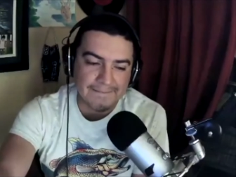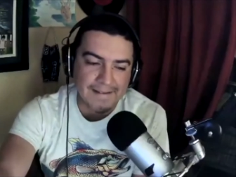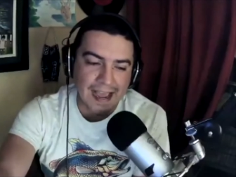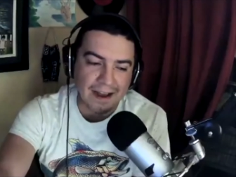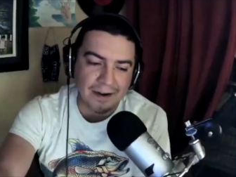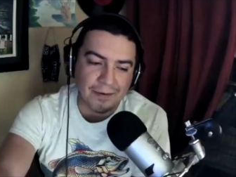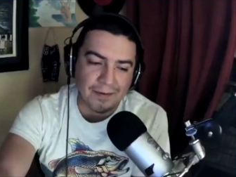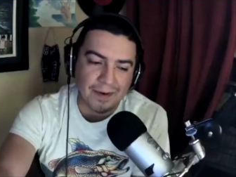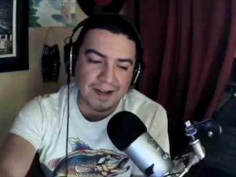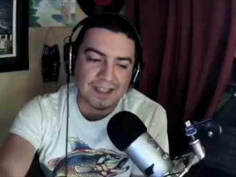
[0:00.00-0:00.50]
I
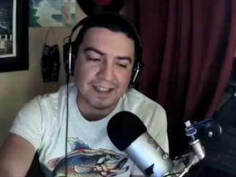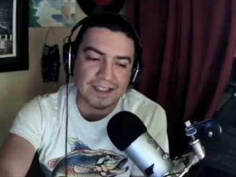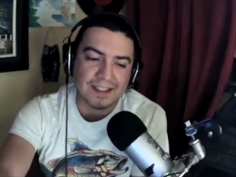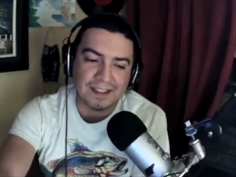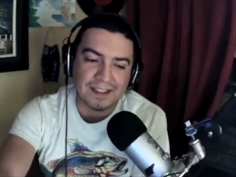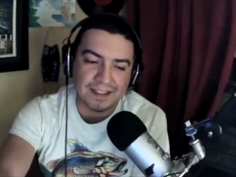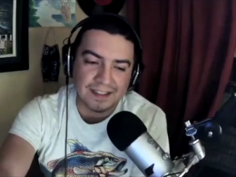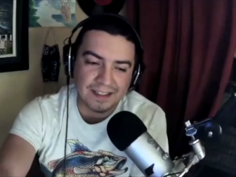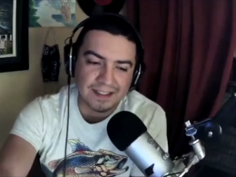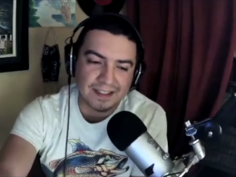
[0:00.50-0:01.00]
don't want to.
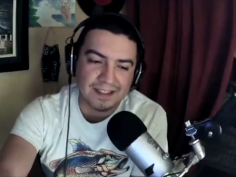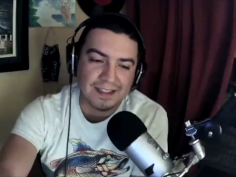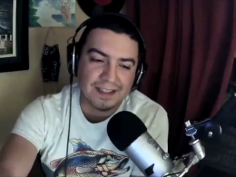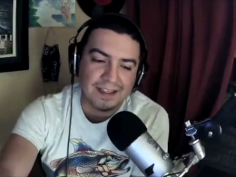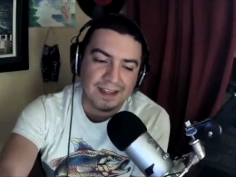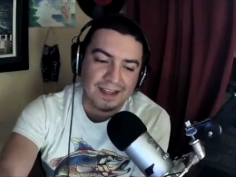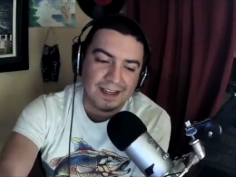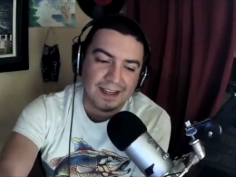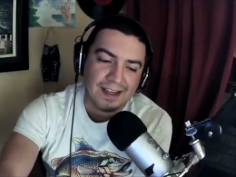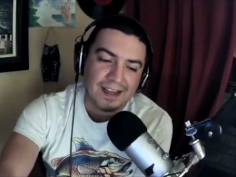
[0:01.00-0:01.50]

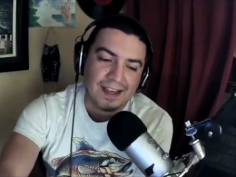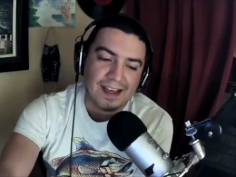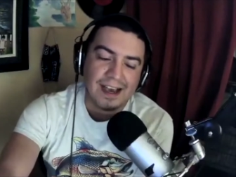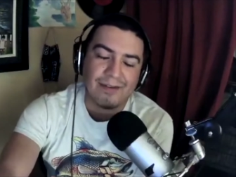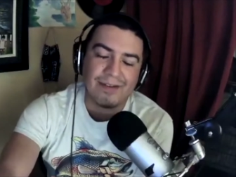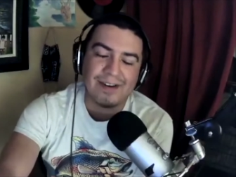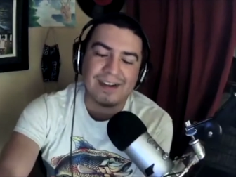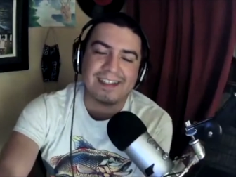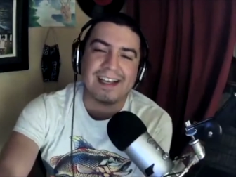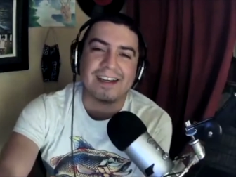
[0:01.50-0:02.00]
I
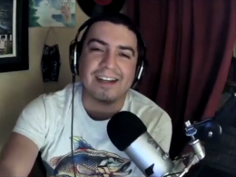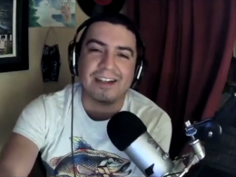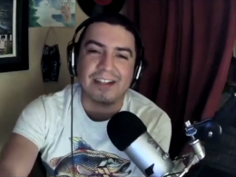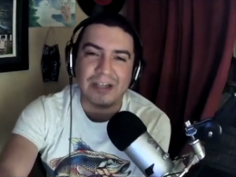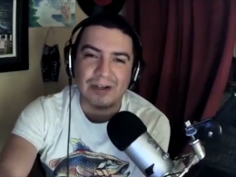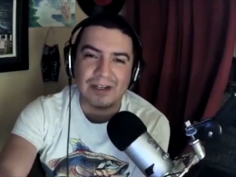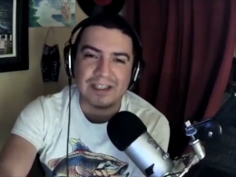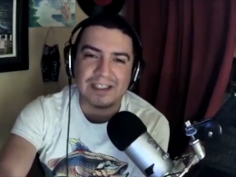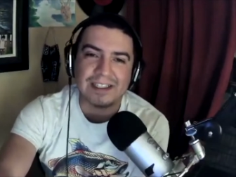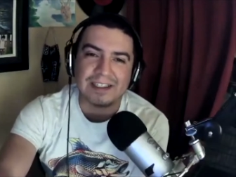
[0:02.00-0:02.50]
want to say
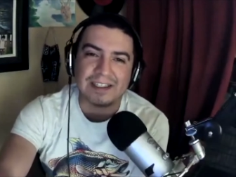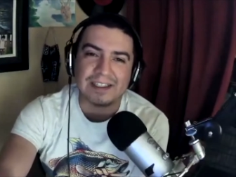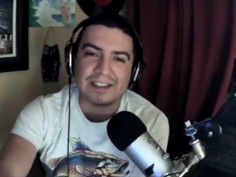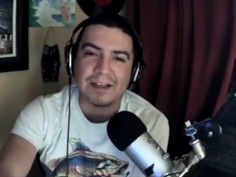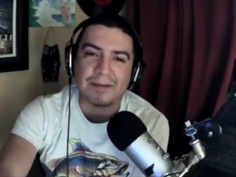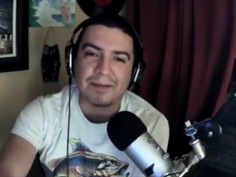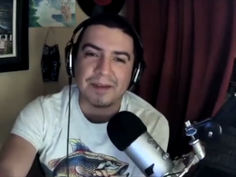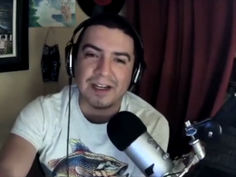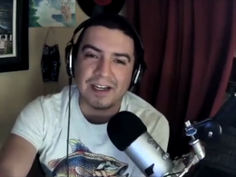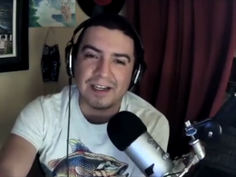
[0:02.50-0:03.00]
condolences to
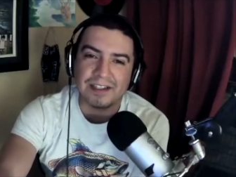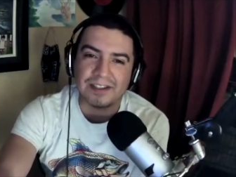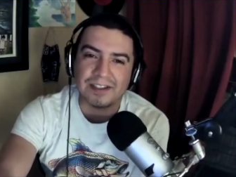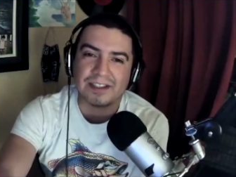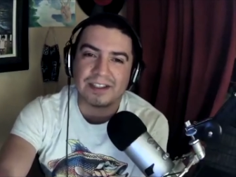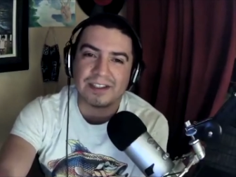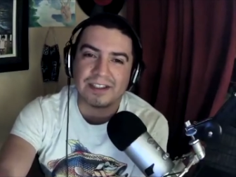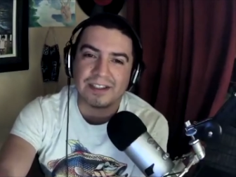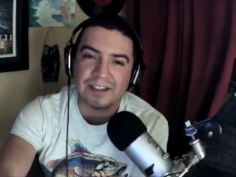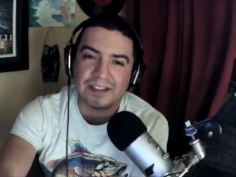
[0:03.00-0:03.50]
something
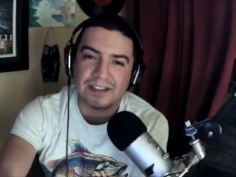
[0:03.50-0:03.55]
else.